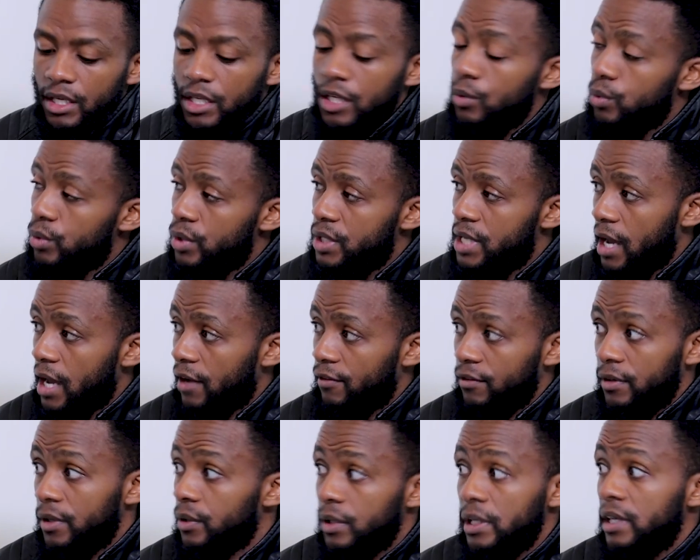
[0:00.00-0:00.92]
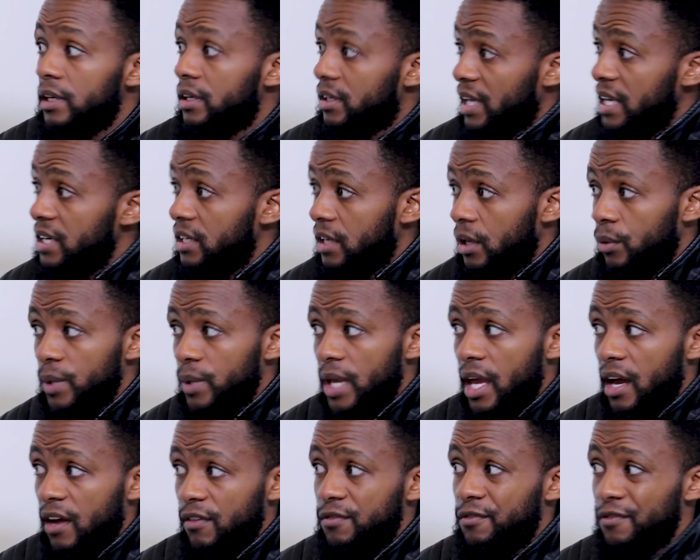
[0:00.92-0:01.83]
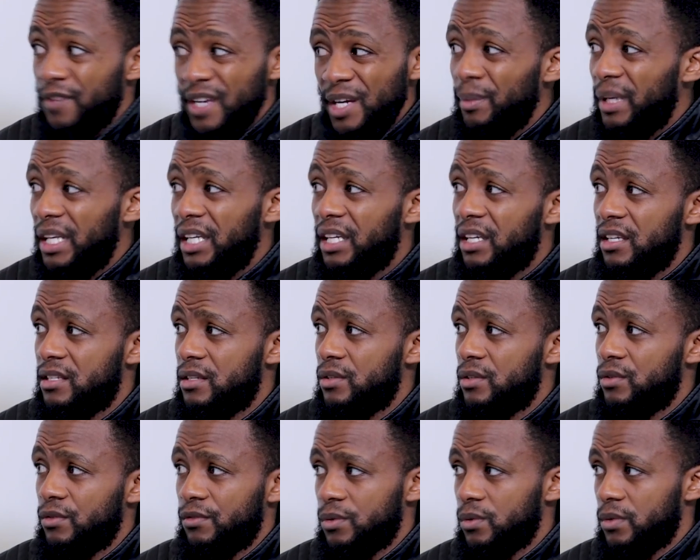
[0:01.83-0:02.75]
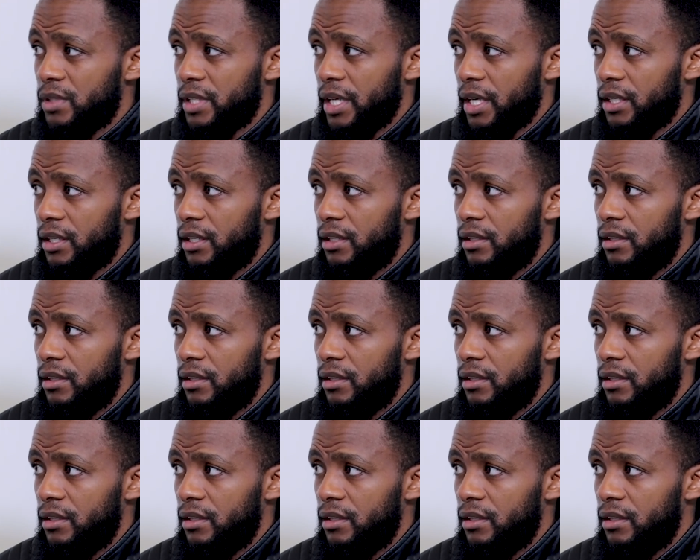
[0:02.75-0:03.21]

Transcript: he would have, right now we have very many cases of suicide.